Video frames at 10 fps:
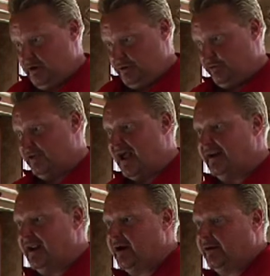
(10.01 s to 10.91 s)
your
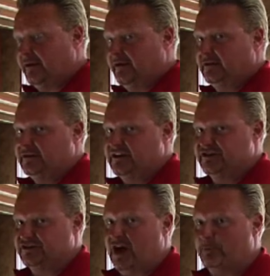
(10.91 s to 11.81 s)
dining area
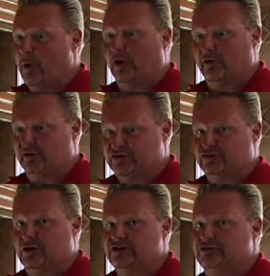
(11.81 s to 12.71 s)
is not part of the
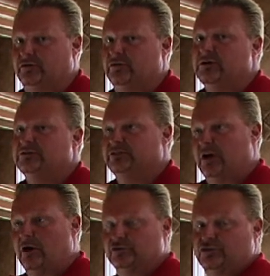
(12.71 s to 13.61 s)
structure that
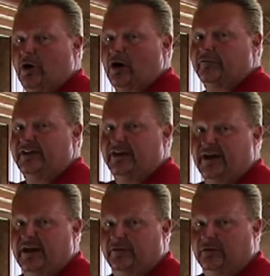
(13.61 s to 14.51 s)
holds your RV
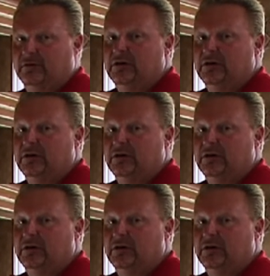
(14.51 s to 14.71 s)
together.